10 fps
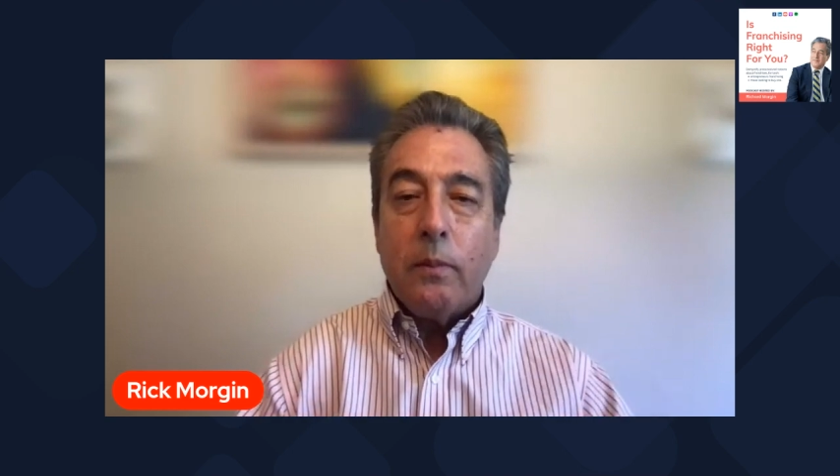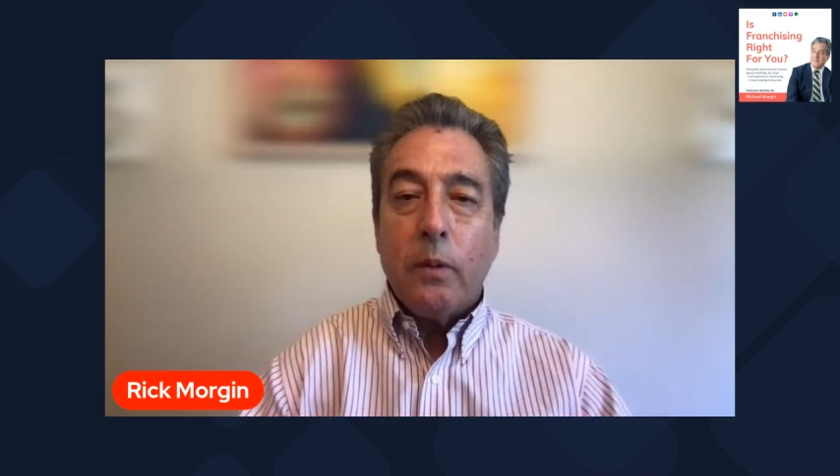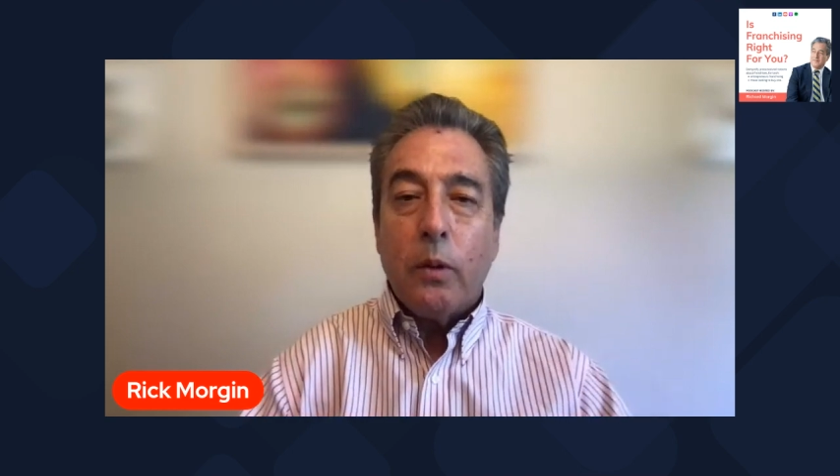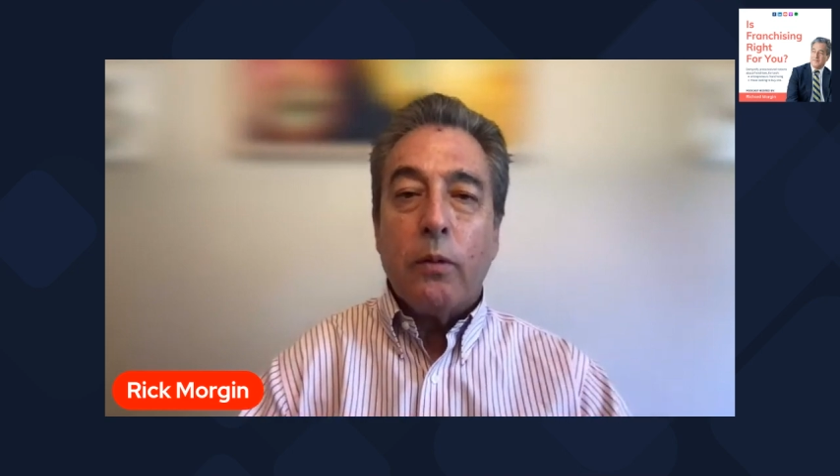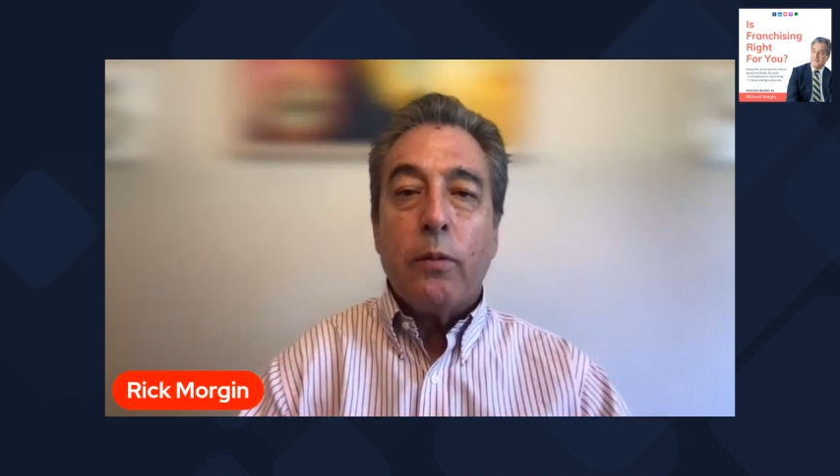
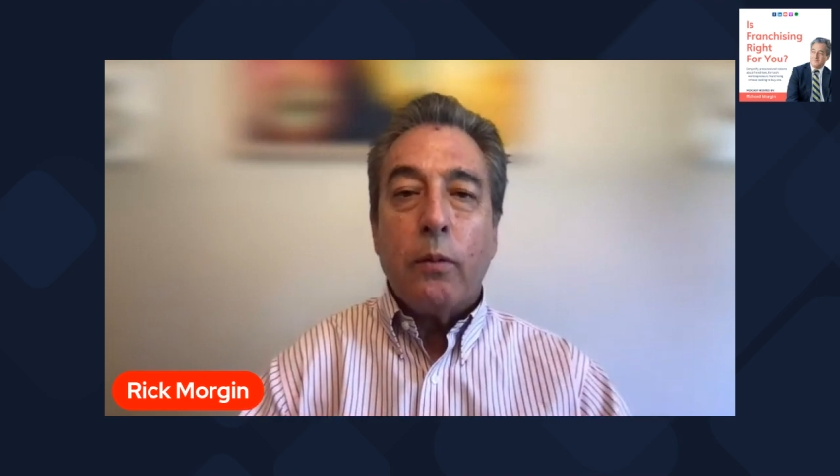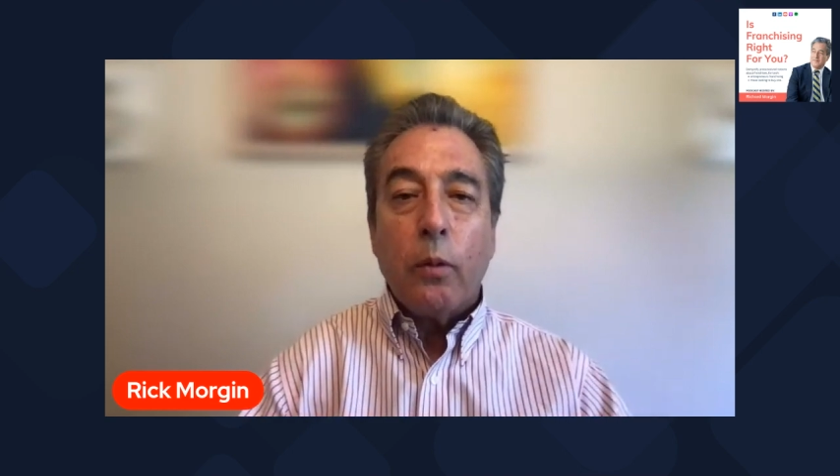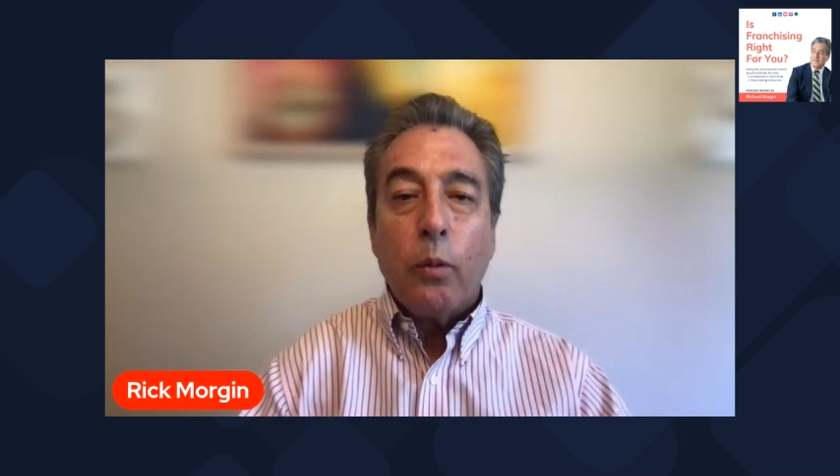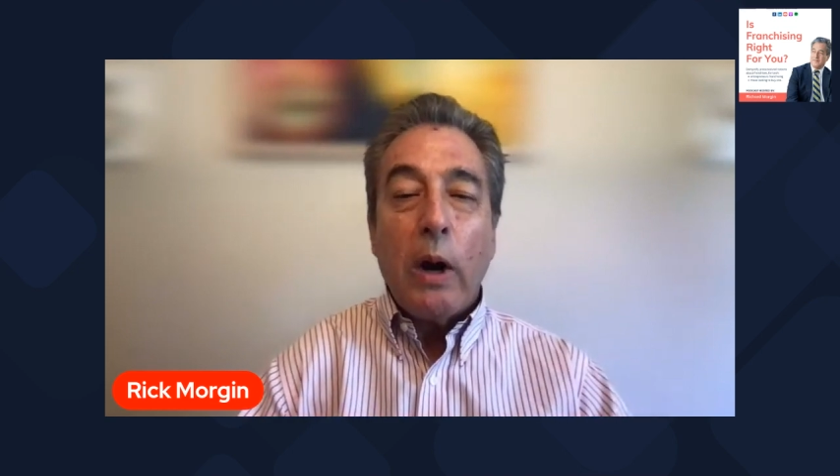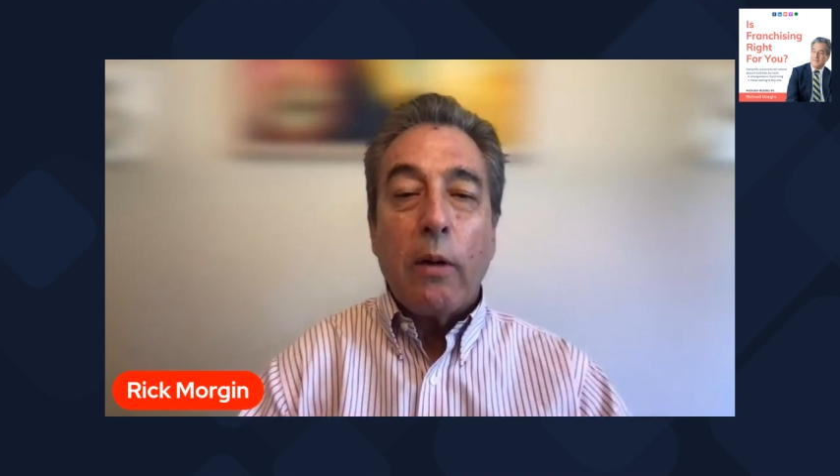her
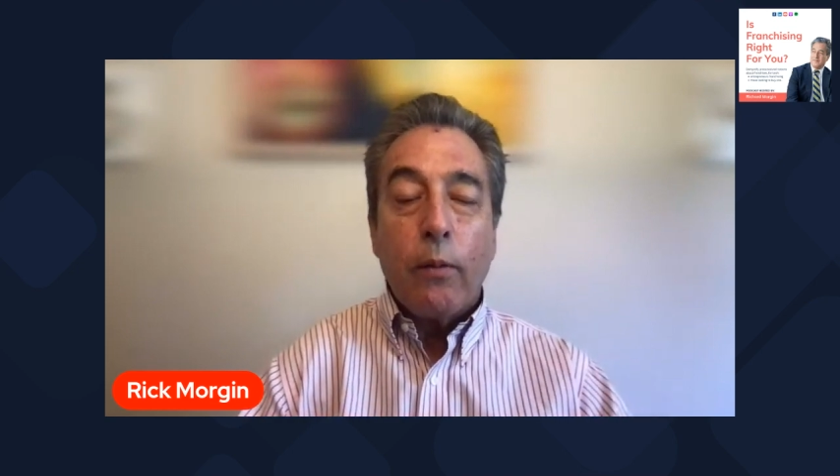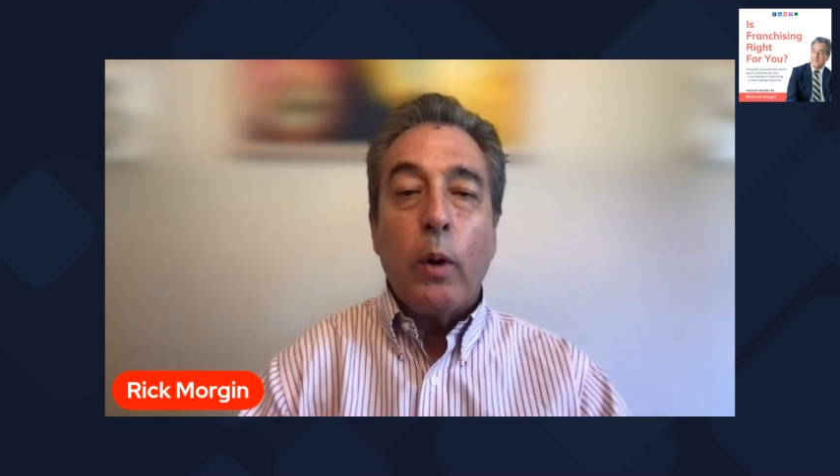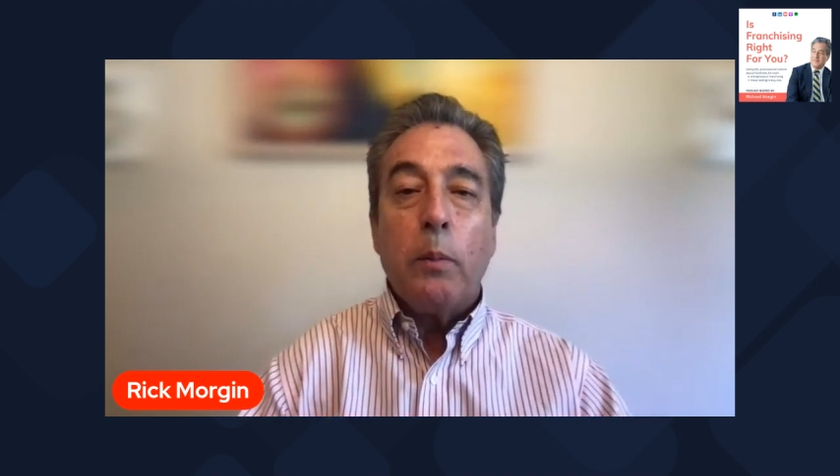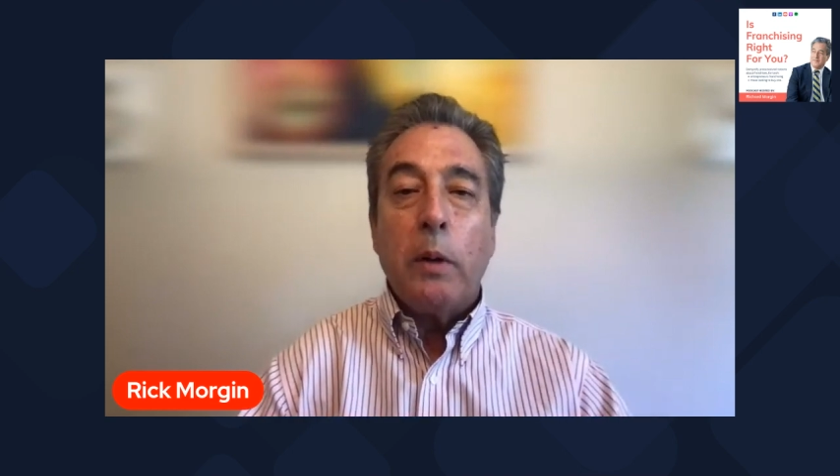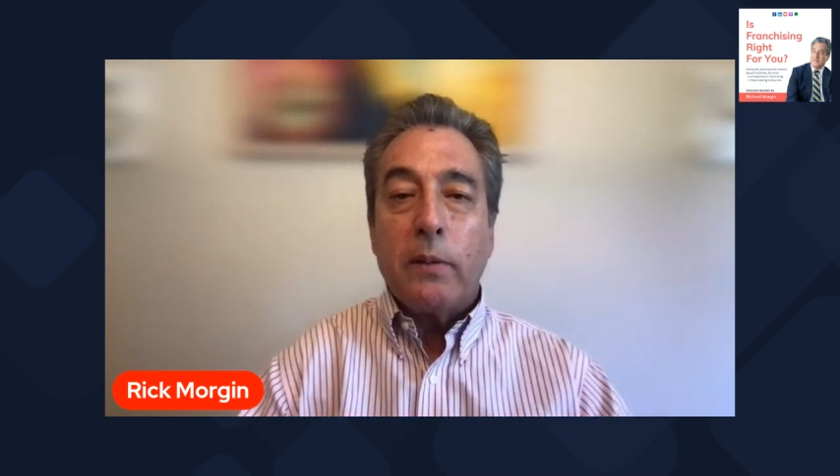rare
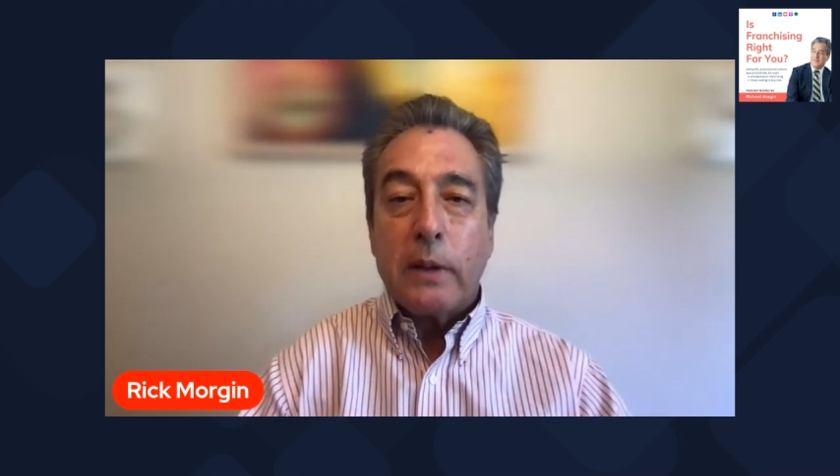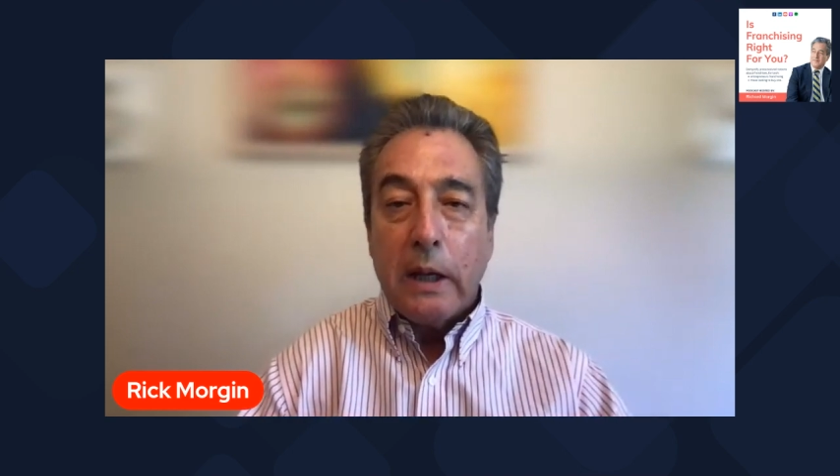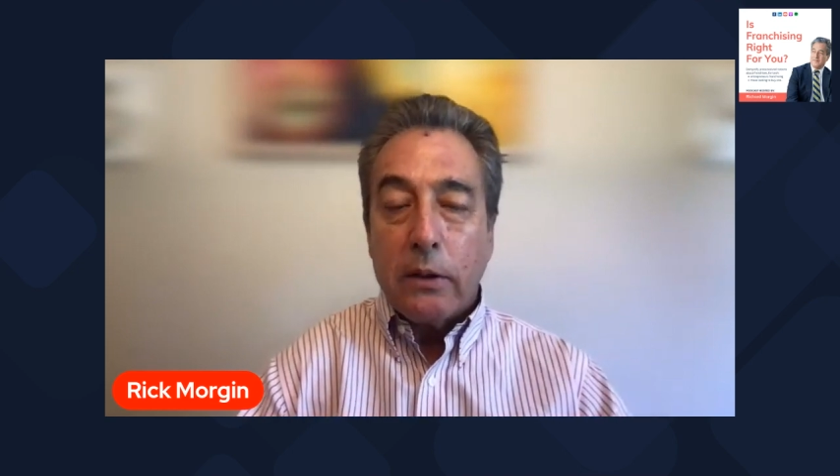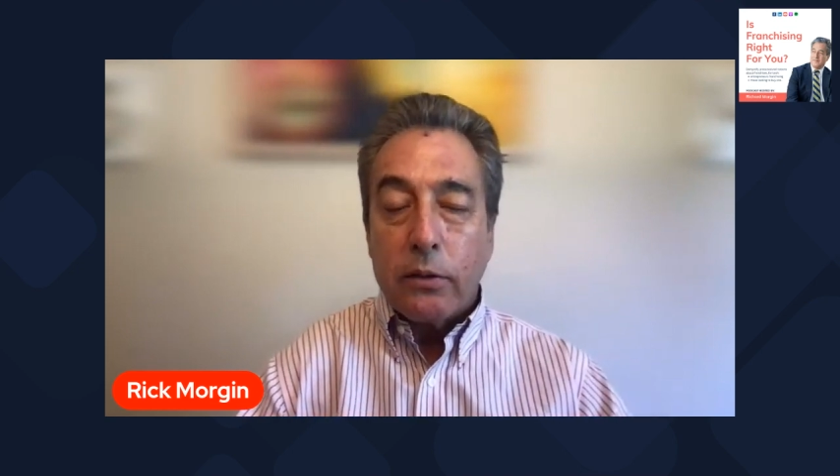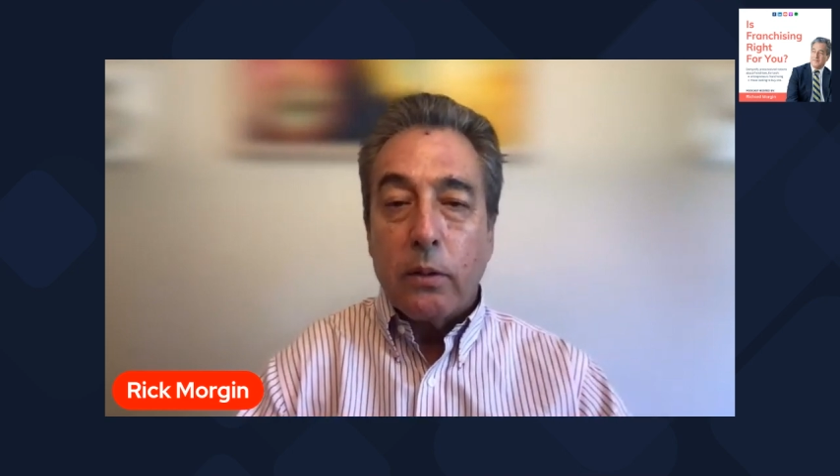form of
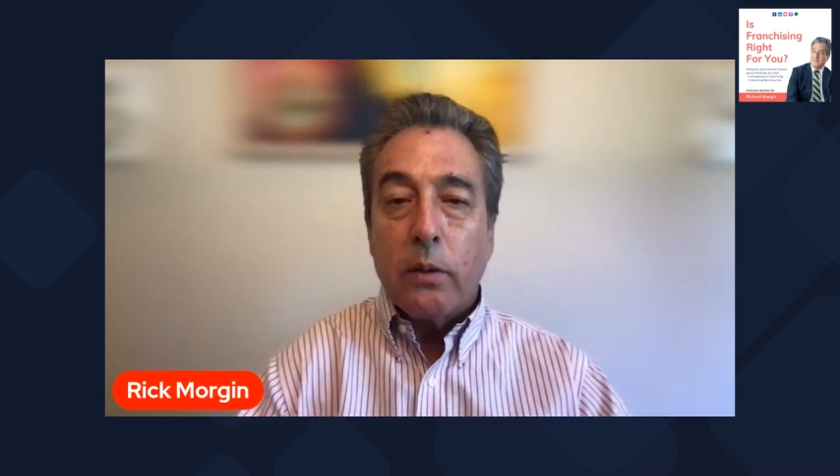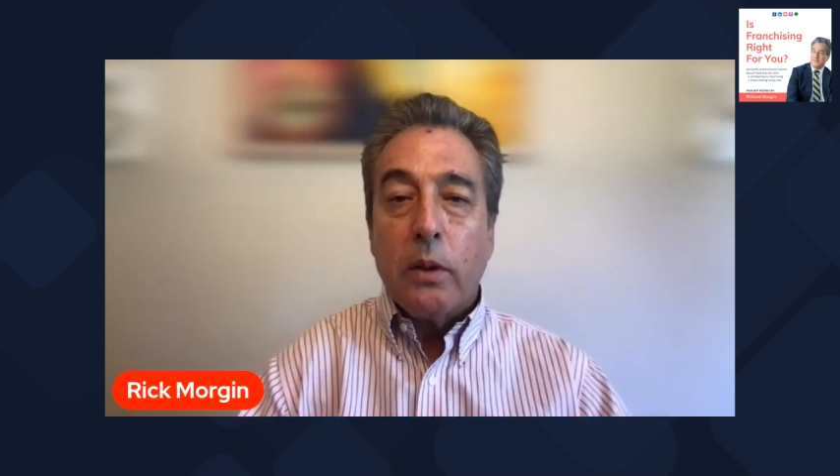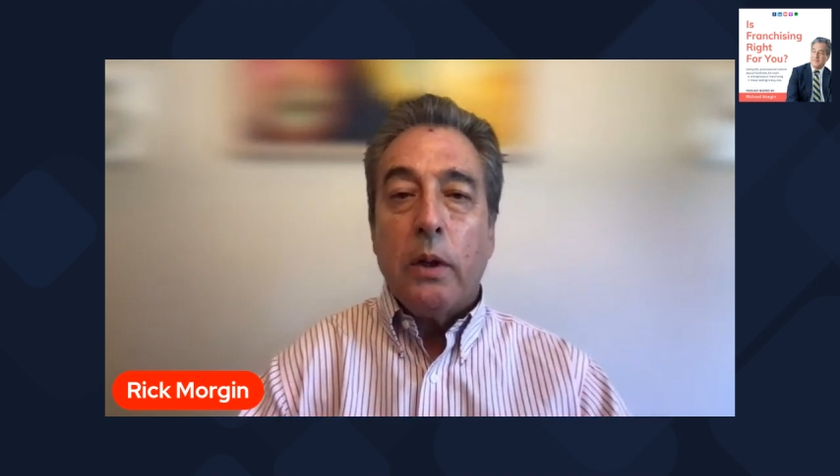cancer.